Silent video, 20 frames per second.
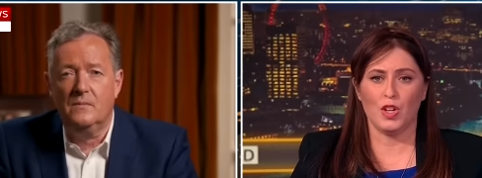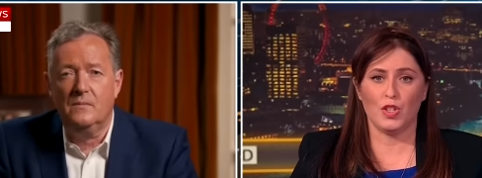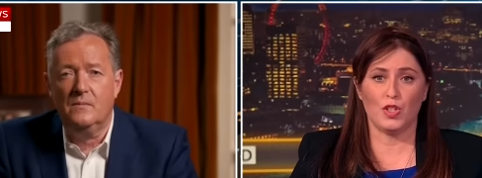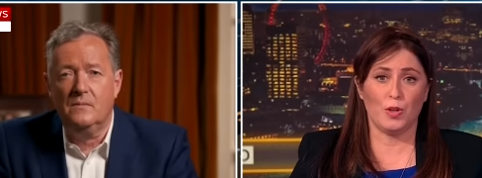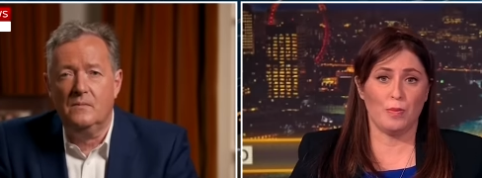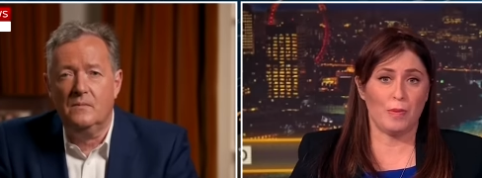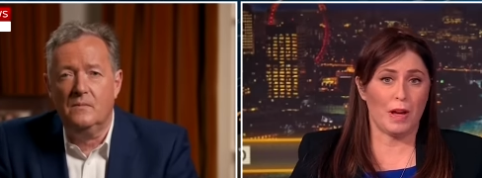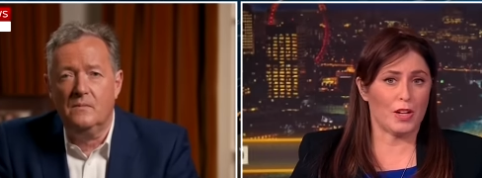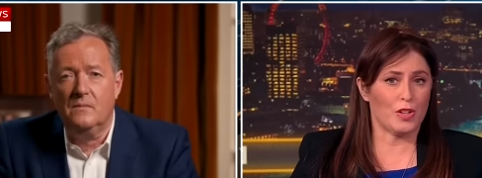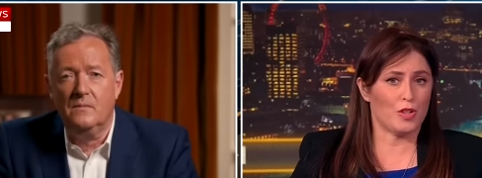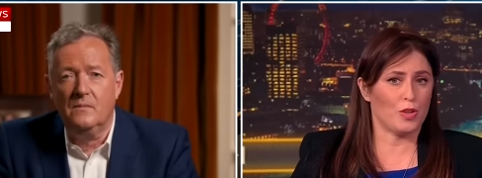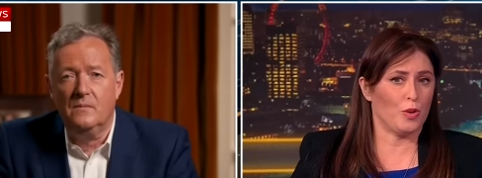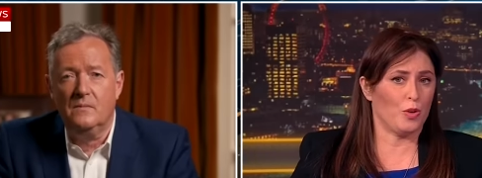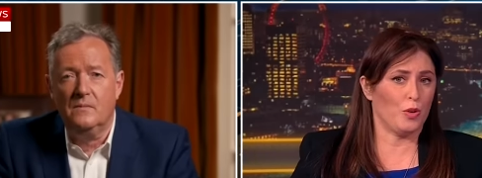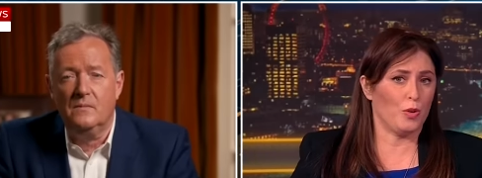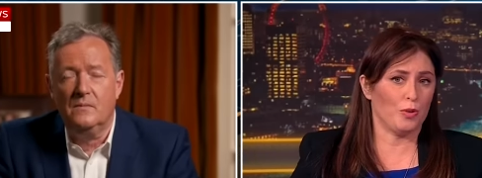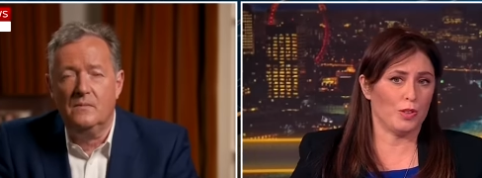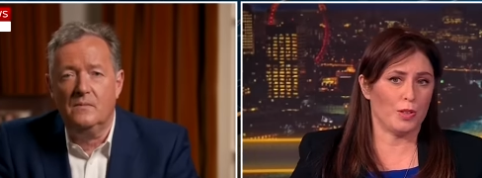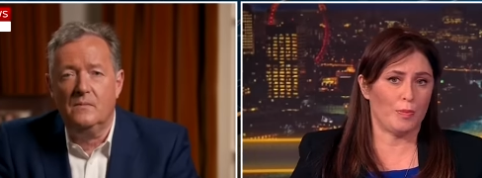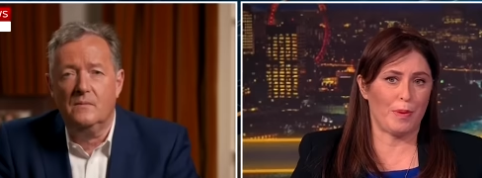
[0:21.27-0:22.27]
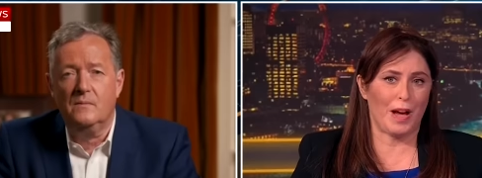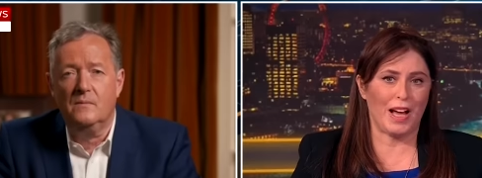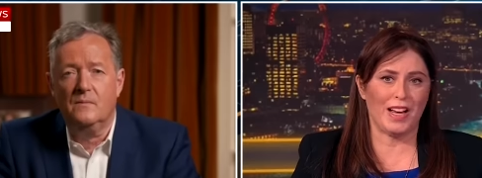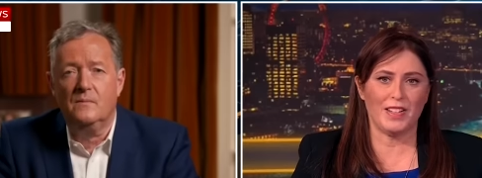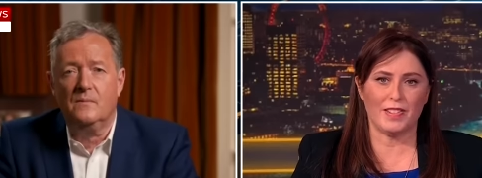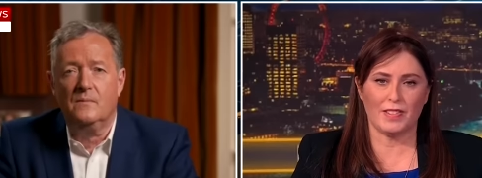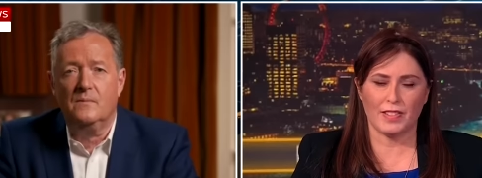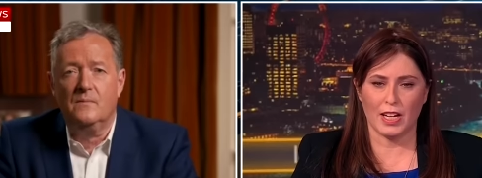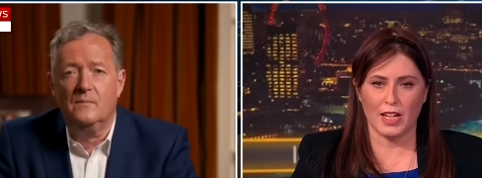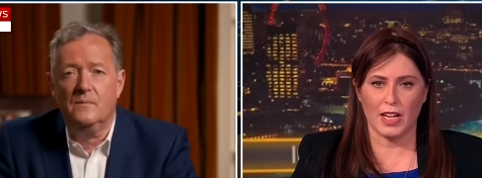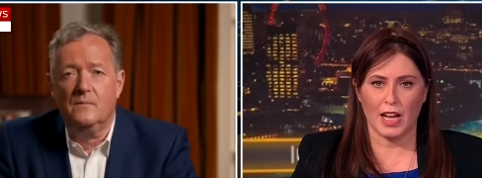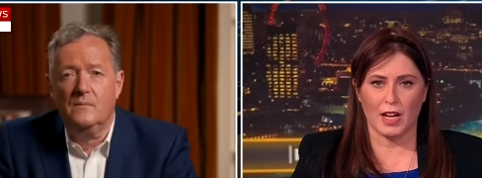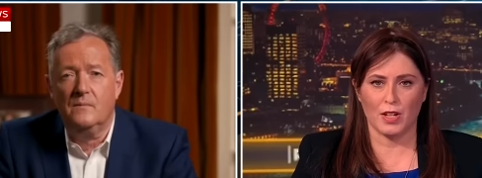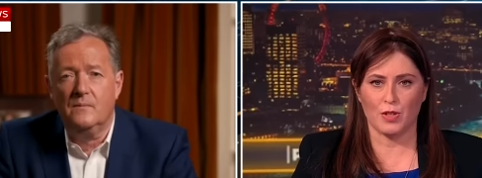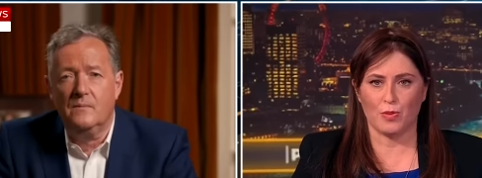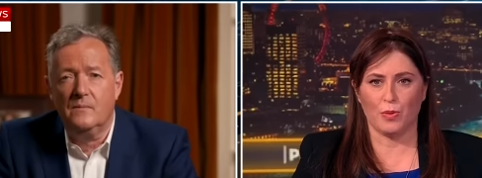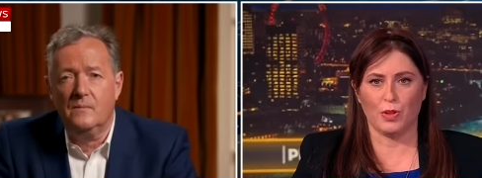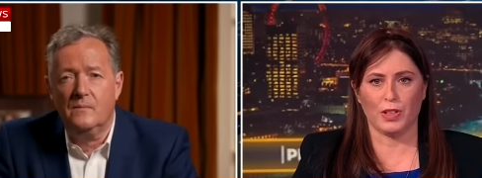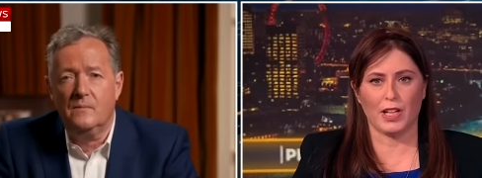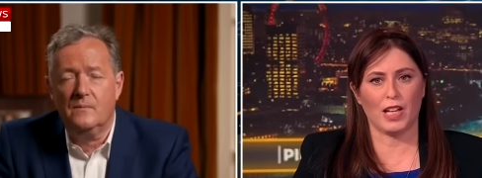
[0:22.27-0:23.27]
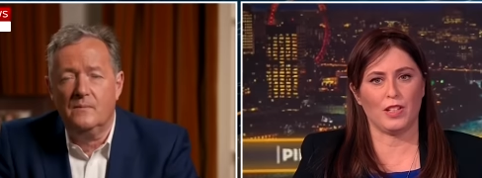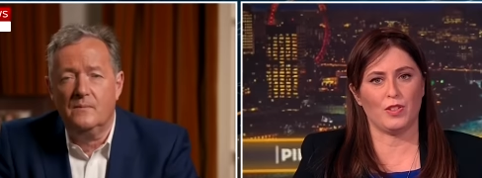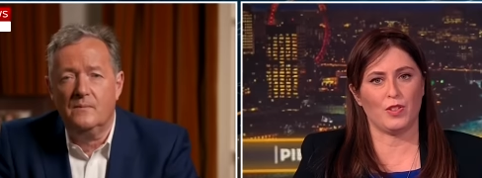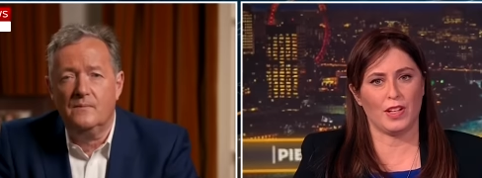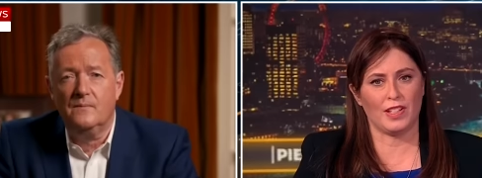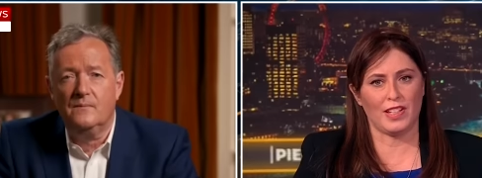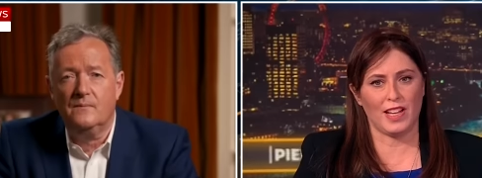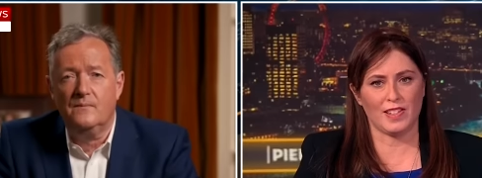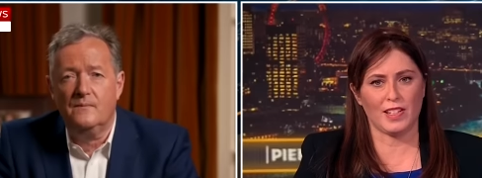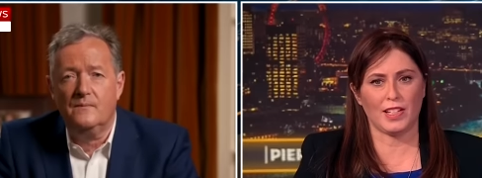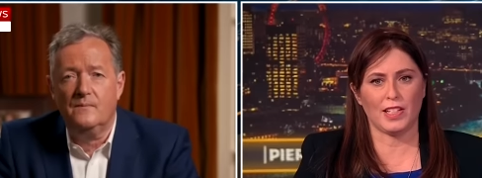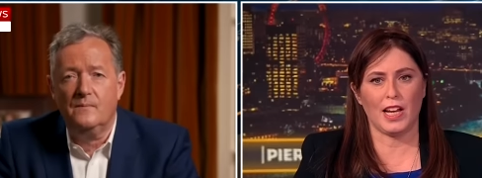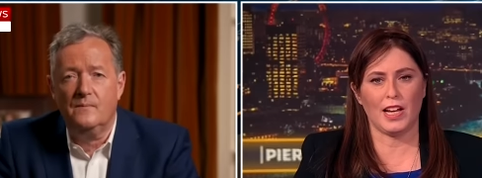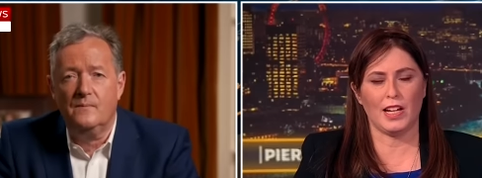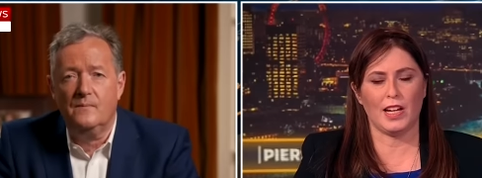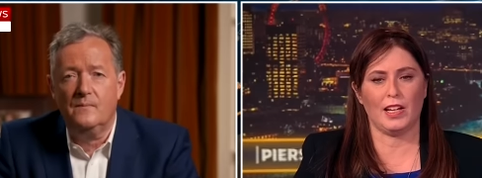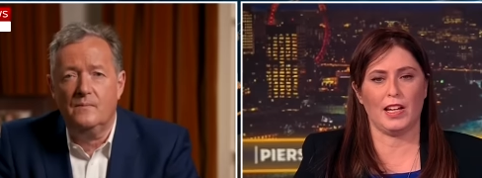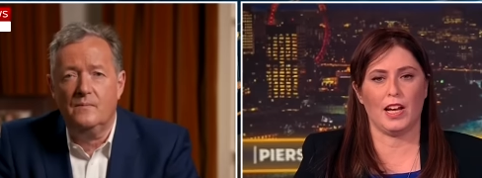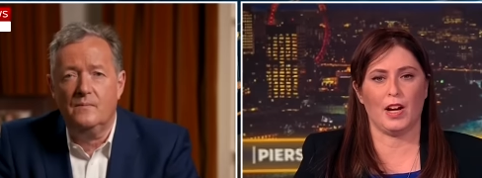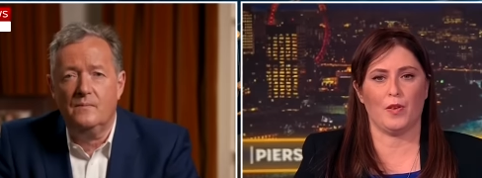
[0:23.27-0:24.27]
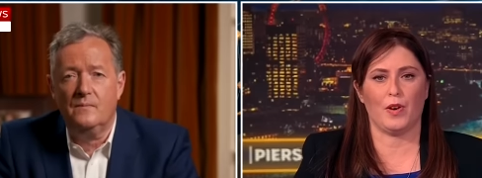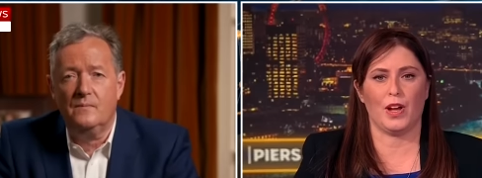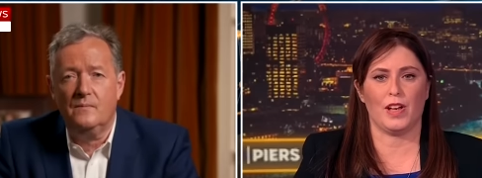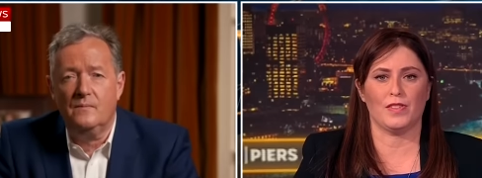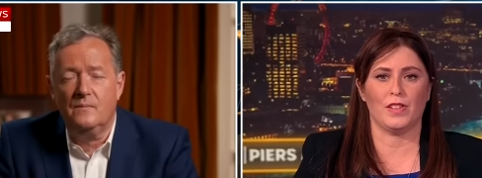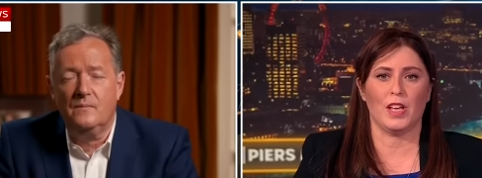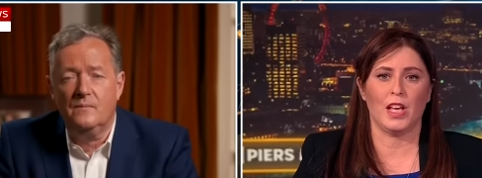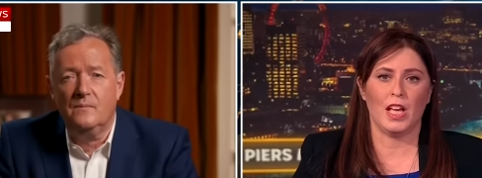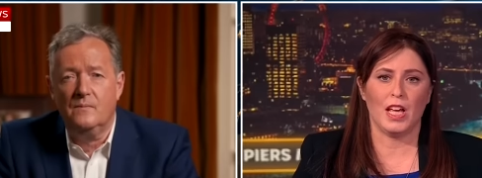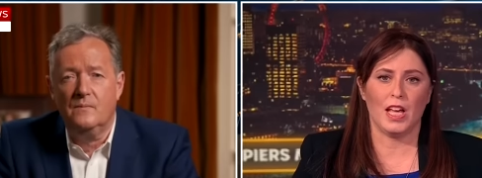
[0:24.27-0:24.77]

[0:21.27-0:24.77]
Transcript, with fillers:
Speaker 1: to make sure the Palestinians will get to designated areas